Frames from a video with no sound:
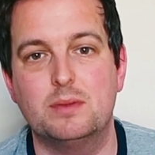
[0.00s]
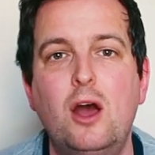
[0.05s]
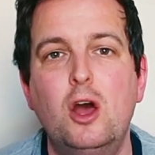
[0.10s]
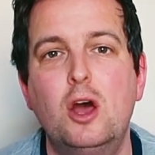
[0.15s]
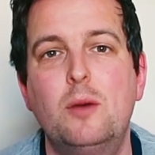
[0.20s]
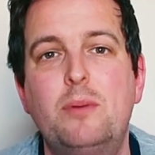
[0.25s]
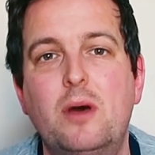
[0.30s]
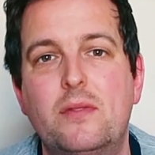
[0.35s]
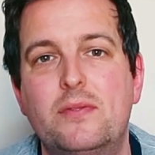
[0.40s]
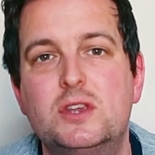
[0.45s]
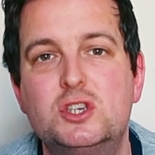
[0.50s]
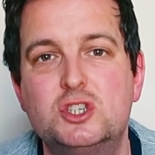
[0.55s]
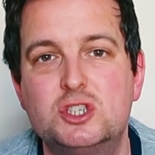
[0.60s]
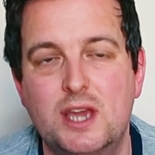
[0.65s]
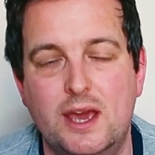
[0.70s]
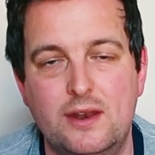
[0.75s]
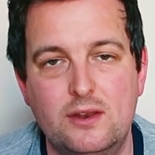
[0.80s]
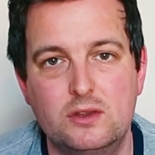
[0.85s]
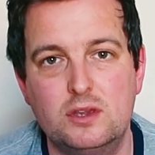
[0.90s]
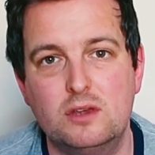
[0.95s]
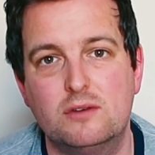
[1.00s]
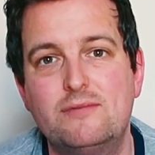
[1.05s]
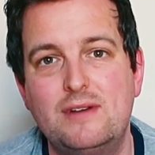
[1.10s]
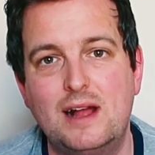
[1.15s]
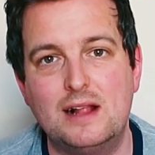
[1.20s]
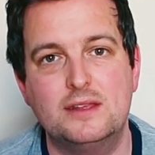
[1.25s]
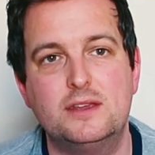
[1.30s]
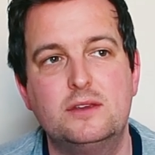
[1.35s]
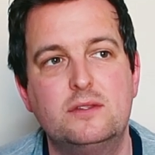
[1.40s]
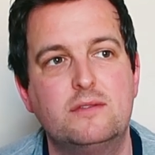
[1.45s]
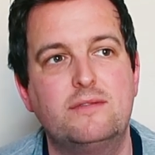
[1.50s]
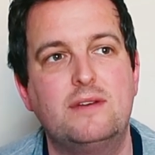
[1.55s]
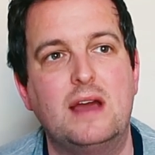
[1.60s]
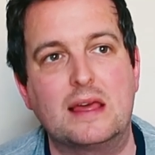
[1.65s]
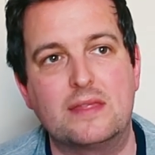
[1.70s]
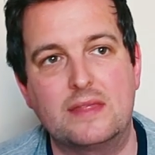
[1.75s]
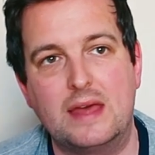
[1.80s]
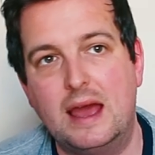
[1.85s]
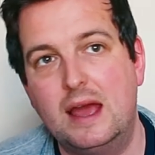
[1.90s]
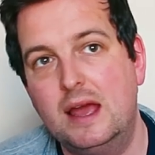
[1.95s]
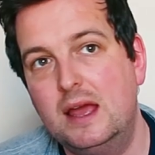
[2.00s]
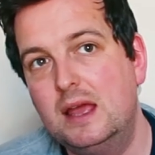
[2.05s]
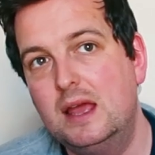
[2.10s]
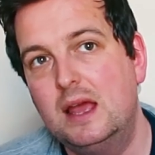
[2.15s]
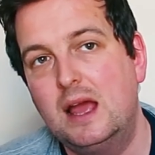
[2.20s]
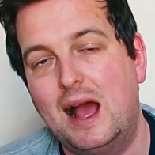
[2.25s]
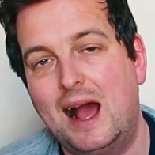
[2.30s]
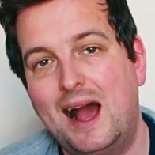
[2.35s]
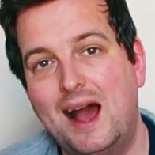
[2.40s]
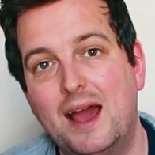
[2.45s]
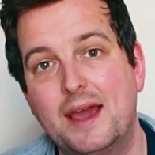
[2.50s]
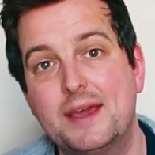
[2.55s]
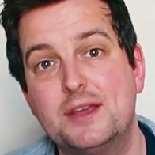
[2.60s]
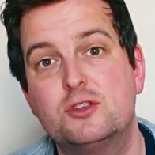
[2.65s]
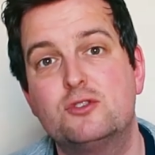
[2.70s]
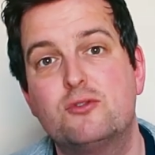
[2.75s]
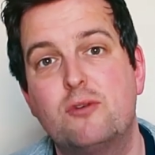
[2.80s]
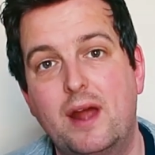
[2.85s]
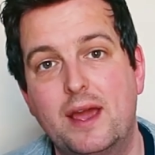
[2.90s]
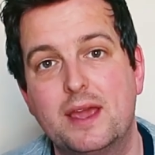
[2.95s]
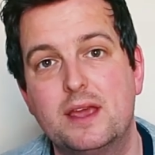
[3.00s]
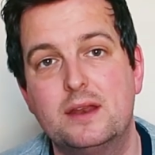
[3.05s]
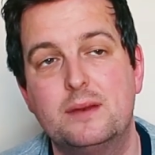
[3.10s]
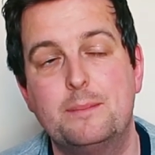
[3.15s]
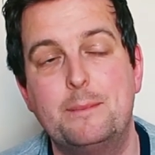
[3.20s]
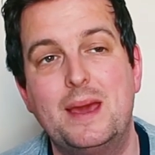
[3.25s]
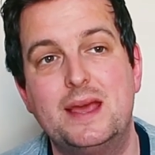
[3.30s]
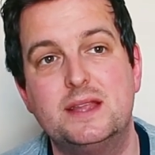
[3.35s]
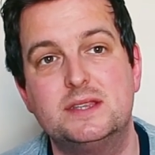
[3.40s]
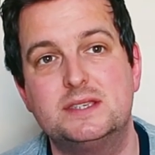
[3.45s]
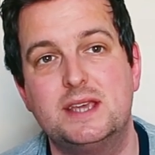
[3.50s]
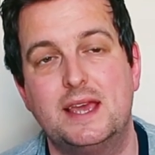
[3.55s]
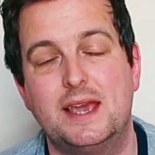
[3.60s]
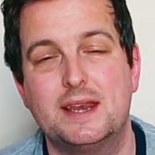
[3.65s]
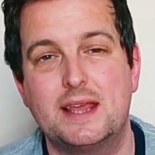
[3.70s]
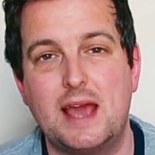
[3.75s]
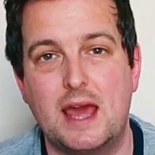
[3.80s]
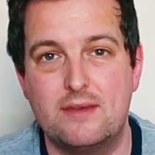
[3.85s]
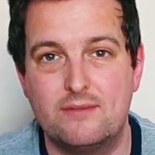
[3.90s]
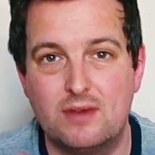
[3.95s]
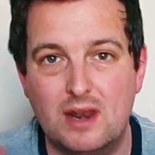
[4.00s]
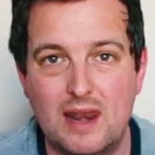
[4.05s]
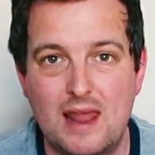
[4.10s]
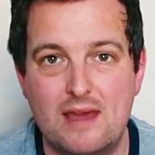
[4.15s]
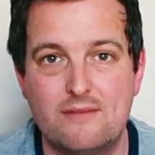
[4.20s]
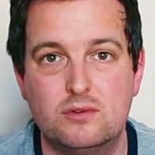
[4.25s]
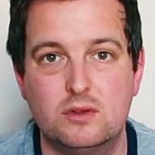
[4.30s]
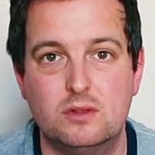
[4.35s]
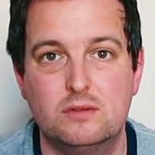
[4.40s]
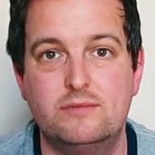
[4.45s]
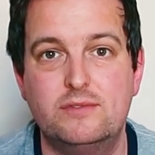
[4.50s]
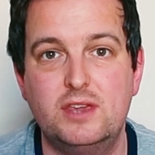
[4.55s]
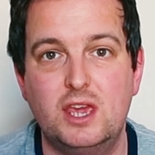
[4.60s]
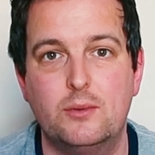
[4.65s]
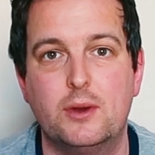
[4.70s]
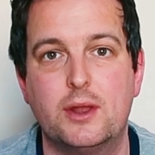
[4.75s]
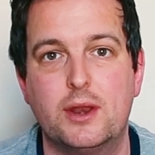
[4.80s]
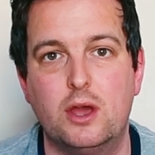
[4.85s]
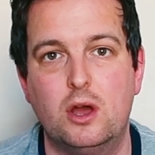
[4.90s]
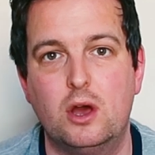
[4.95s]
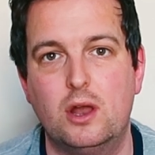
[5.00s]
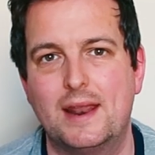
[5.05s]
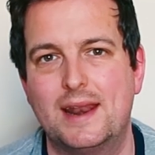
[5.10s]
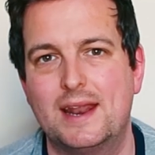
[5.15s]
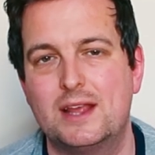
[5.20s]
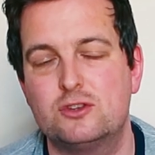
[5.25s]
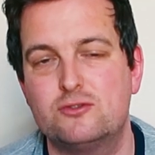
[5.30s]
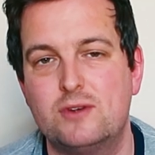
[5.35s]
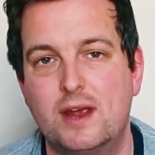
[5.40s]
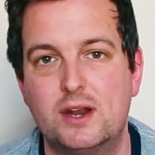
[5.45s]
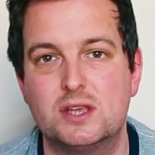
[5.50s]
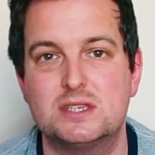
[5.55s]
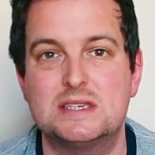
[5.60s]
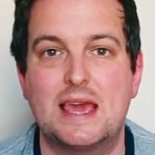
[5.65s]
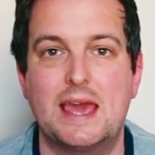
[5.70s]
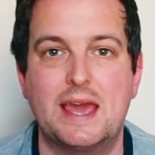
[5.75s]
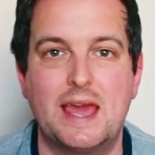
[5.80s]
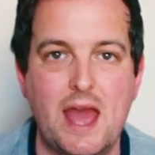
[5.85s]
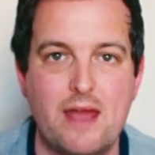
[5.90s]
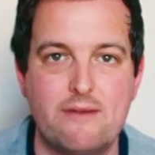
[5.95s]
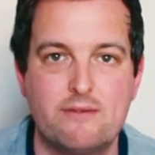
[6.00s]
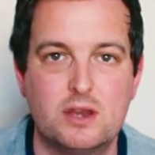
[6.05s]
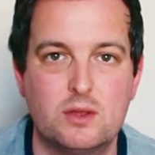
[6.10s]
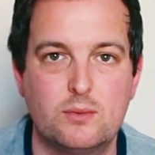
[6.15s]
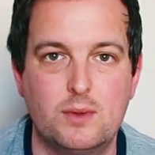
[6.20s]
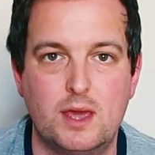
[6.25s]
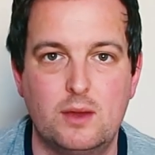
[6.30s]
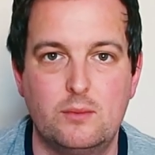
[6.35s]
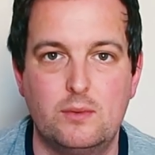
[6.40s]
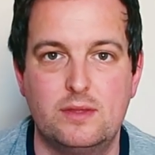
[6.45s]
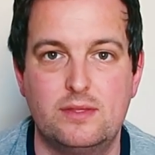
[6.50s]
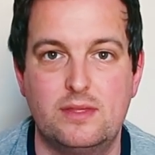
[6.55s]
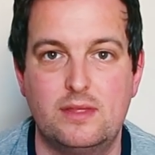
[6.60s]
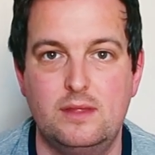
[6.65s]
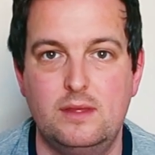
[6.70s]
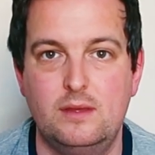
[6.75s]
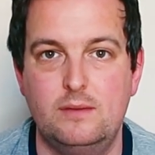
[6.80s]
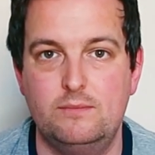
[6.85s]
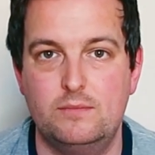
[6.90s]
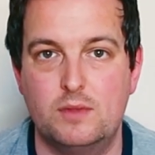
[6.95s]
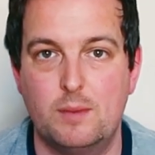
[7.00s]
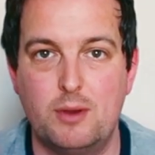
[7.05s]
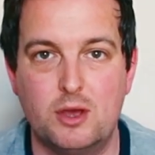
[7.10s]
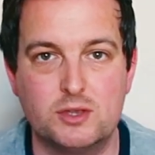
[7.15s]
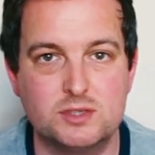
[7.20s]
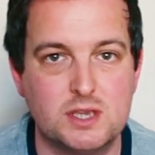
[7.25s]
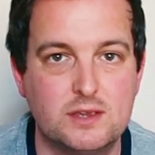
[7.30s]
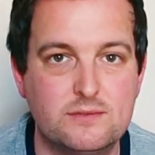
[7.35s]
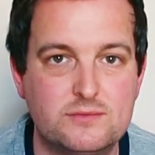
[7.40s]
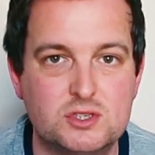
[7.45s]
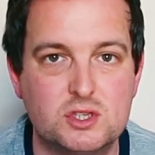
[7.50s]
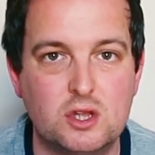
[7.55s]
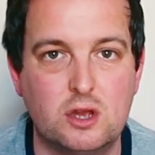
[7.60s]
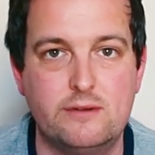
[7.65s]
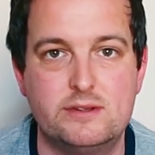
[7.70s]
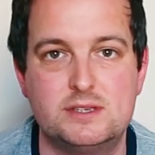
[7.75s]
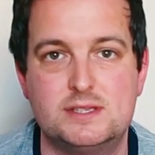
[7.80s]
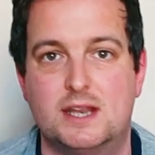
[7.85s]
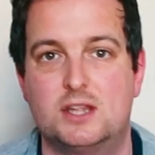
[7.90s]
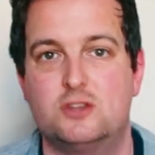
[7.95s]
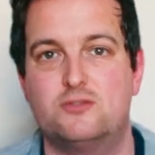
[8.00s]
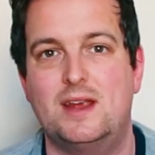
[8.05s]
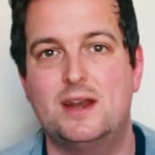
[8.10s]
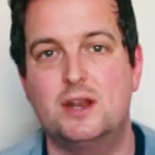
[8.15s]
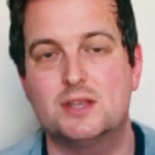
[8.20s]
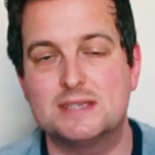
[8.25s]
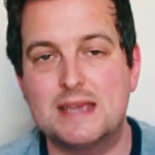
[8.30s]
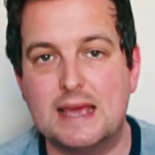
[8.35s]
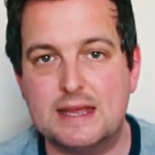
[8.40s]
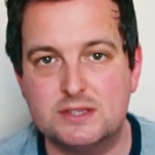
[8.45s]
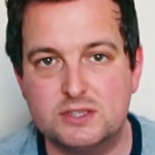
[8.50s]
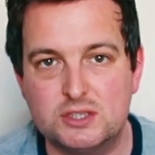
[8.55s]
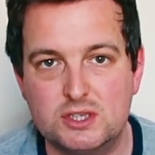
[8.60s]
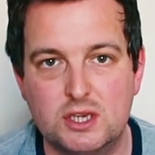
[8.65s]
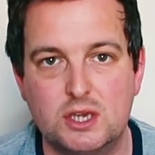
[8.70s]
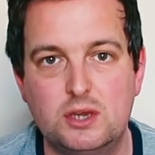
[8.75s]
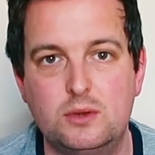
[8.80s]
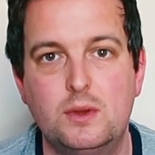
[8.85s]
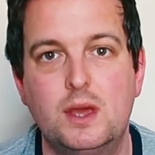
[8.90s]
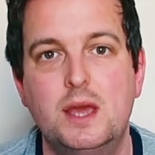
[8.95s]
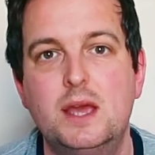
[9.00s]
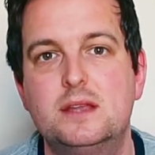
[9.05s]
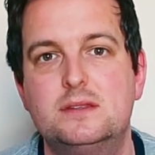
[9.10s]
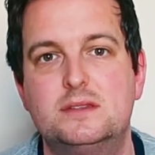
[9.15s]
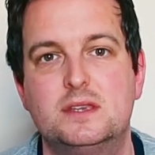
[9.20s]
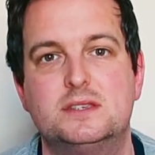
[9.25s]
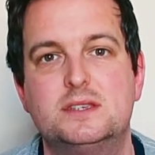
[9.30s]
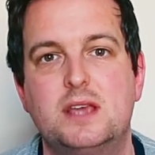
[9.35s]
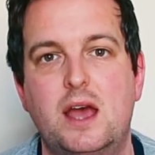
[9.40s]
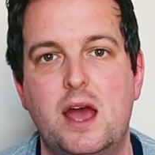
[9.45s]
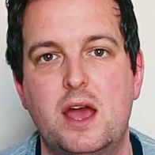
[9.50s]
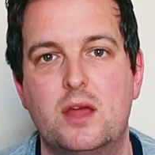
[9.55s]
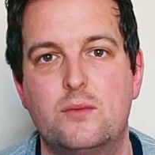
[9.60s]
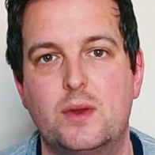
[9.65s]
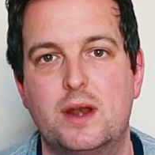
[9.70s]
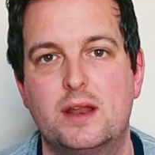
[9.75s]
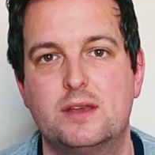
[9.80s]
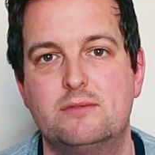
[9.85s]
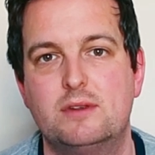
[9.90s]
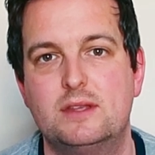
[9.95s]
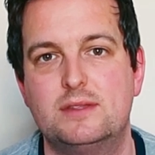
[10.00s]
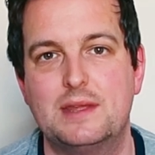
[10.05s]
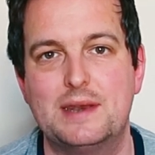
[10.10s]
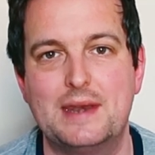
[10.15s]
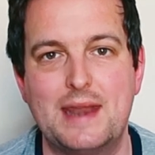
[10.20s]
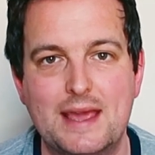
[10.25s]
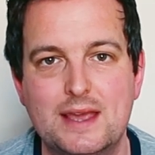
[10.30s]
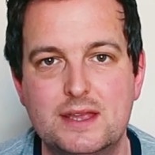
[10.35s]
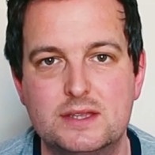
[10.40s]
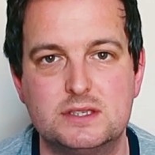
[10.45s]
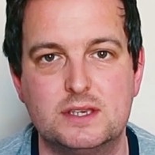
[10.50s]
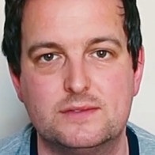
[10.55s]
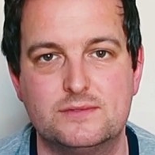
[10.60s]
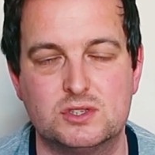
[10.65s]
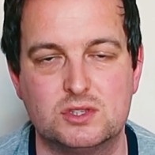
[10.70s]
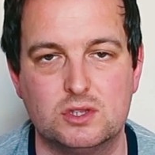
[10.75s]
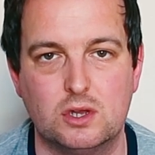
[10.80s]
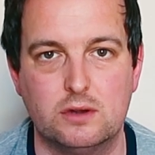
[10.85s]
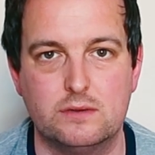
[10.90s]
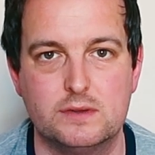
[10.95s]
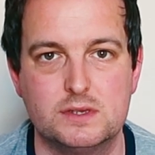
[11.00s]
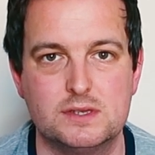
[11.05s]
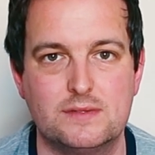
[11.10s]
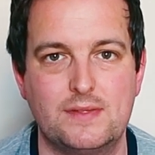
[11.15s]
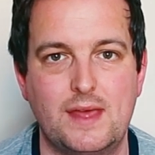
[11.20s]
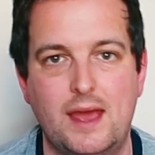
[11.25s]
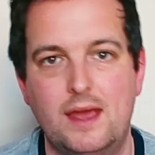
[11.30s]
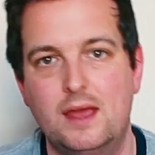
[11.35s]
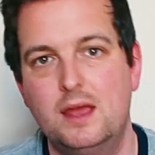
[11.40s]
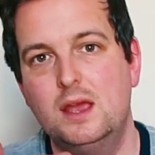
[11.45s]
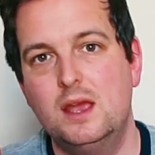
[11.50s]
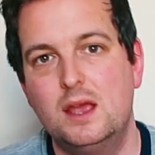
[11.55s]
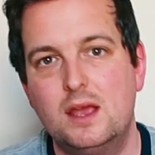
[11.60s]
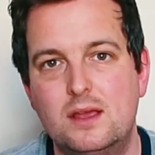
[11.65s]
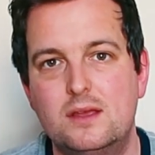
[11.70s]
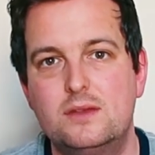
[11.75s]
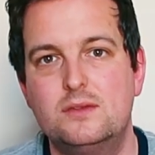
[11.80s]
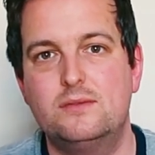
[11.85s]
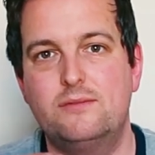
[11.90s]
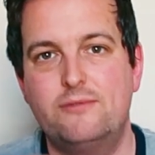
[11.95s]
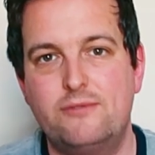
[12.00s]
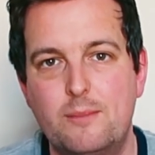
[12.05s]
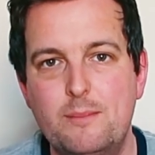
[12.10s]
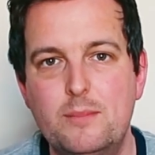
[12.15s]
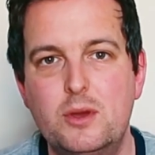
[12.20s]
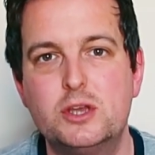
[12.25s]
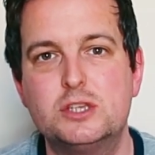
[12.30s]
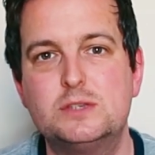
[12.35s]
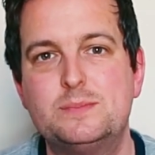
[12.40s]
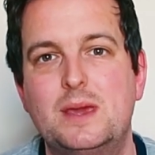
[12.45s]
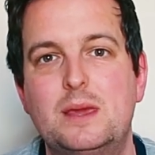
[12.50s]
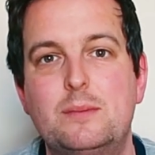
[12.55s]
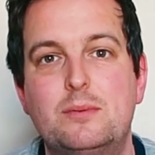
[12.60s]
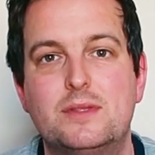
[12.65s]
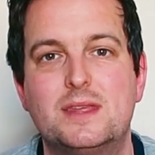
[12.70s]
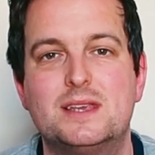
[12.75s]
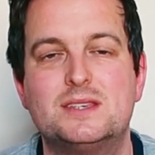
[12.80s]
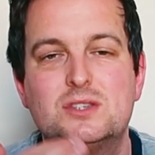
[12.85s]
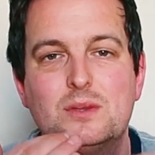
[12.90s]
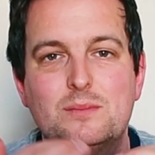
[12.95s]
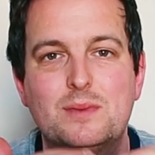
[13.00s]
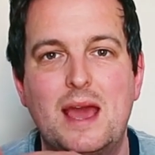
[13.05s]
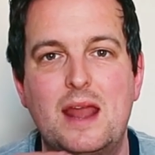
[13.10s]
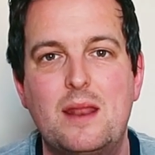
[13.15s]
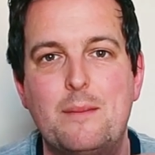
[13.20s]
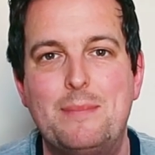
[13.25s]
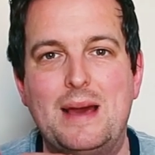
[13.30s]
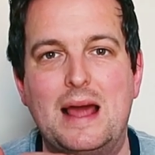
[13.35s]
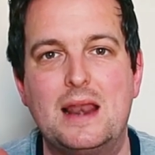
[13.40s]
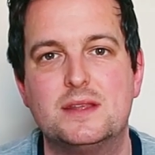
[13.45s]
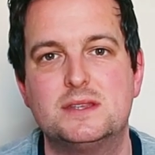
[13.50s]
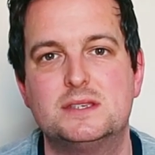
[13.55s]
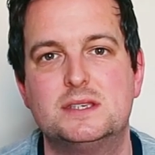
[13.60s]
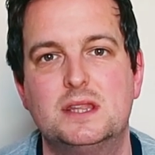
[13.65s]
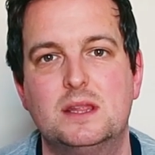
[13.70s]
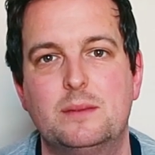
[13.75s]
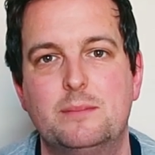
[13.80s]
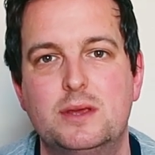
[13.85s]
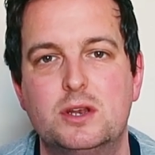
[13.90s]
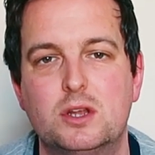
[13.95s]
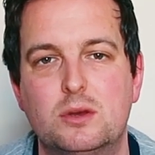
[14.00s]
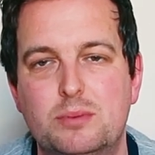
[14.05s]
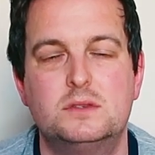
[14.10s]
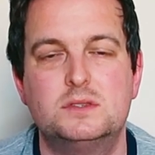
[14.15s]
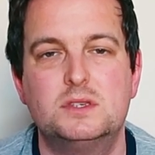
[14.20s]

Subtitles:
I hope on this channel you'll value the fact that I try and maintain kind of a level view on it all, and I try not to get carried away with the positive stories, and I try not to get too disheartened when I read the negative stories, and that for most people there's some kind of balance in the middle.